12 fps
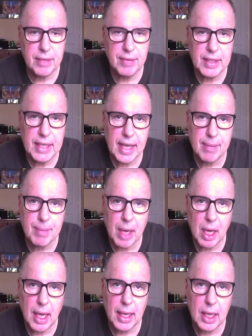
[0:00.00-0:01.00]

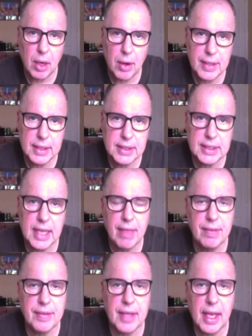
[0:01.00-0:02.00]
TVMI on this
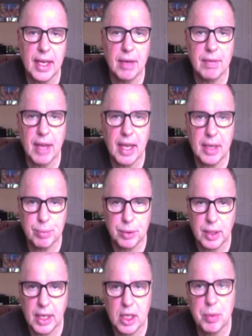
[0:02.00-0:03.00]
10th day of April.